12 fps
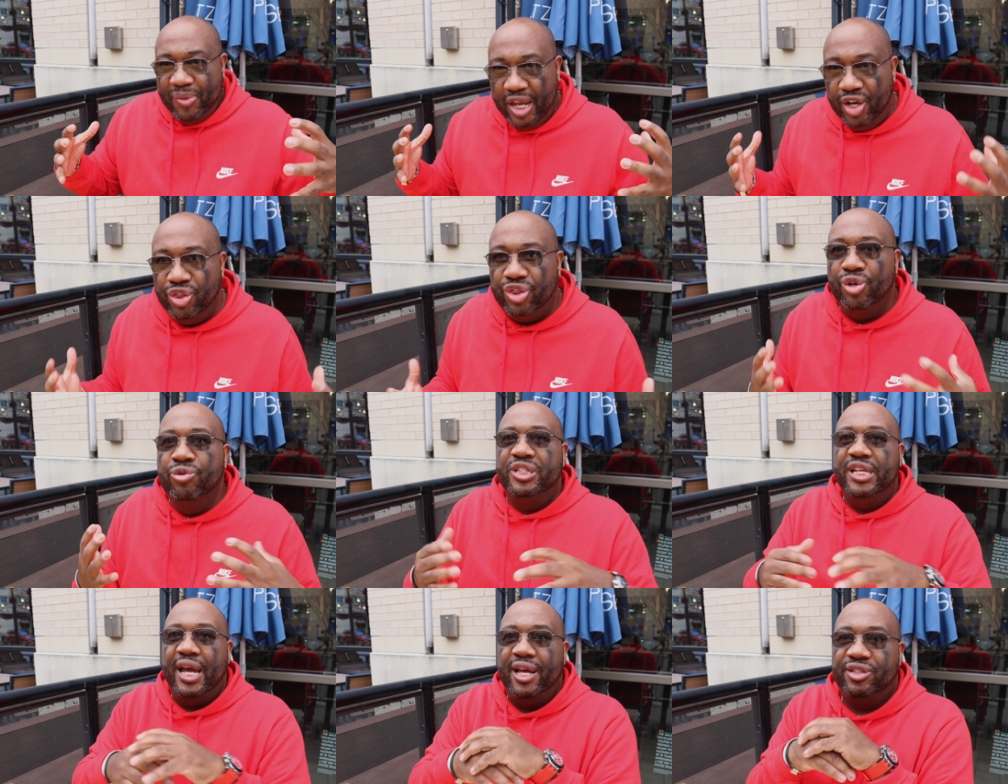and
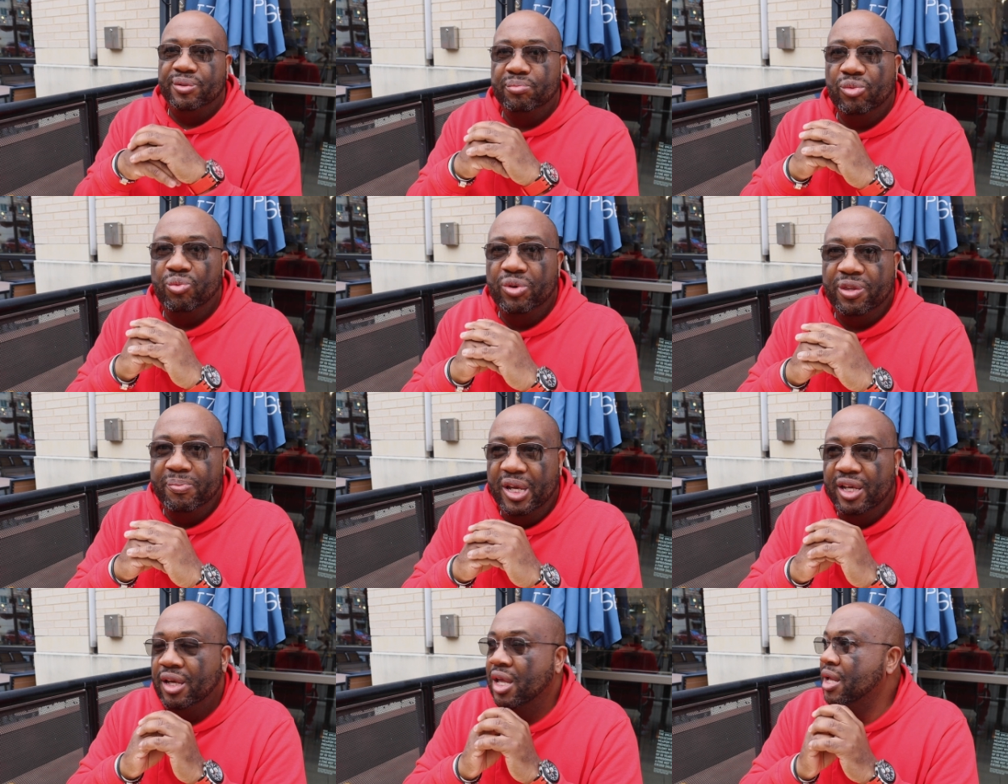enthusiasm with
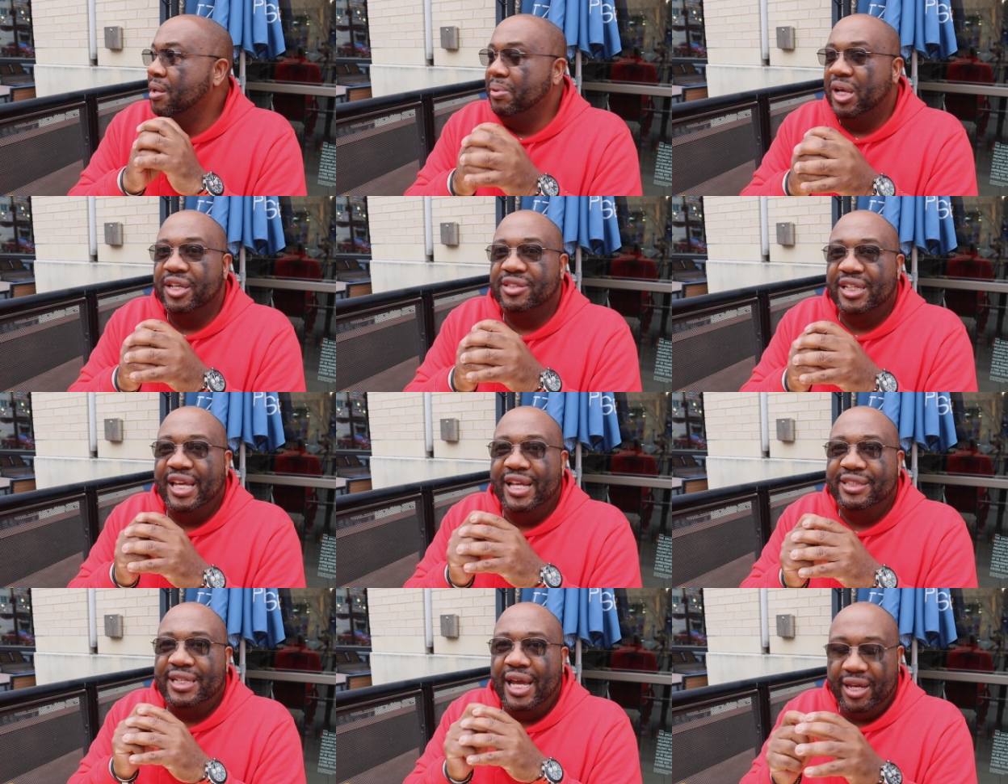me because
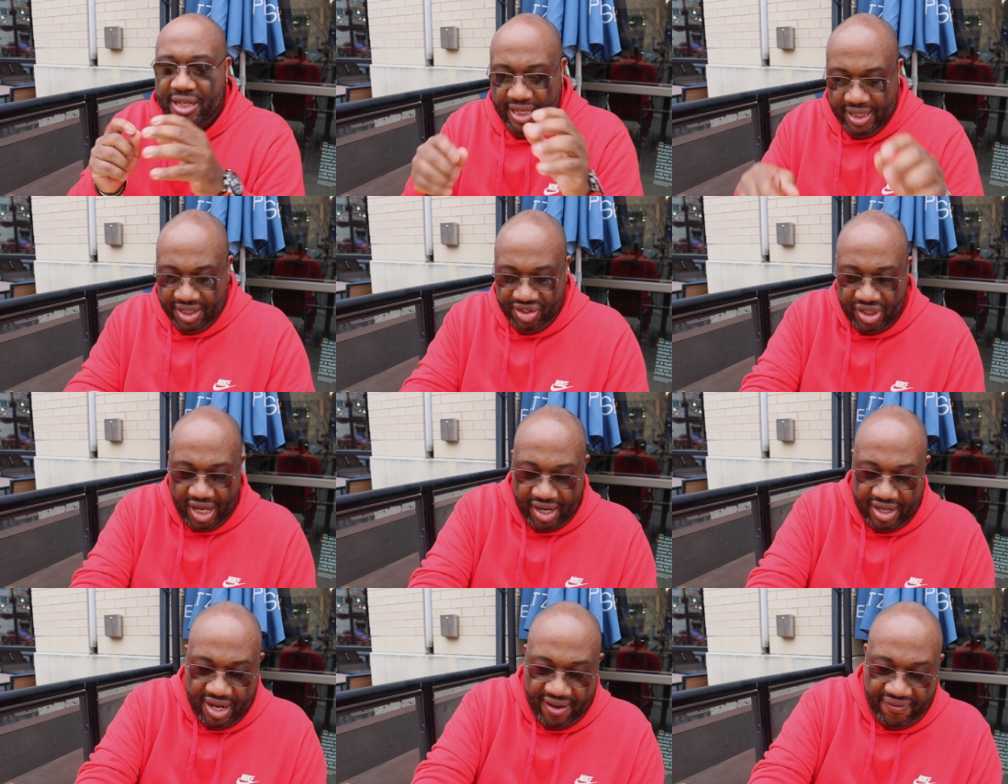again, technique is
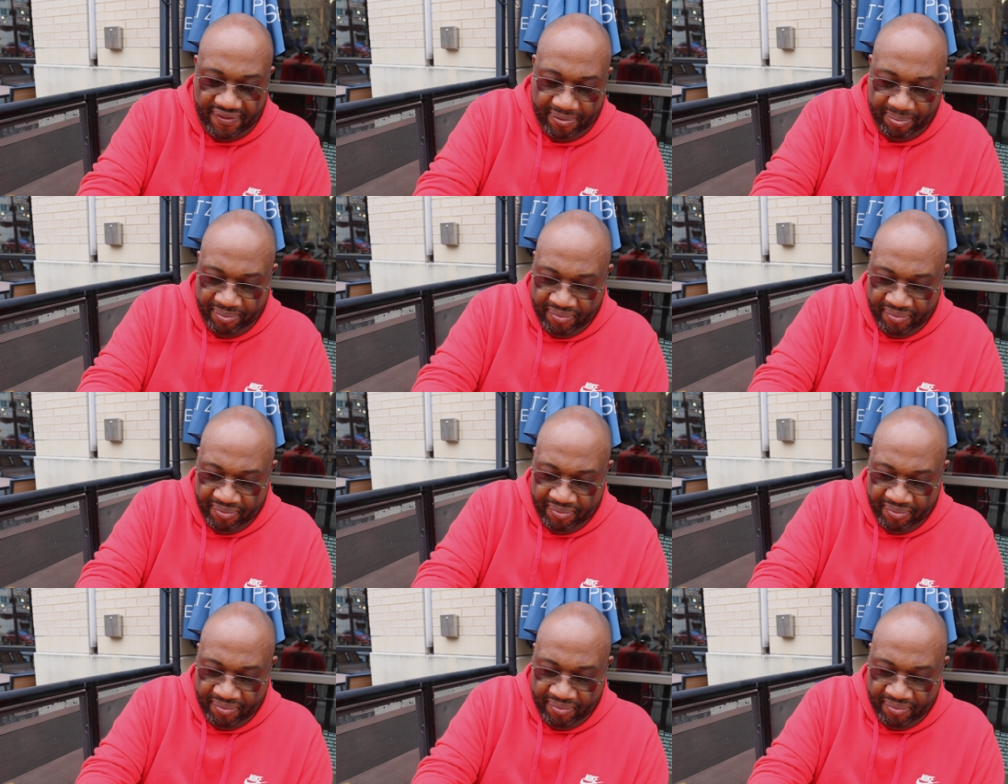not enough.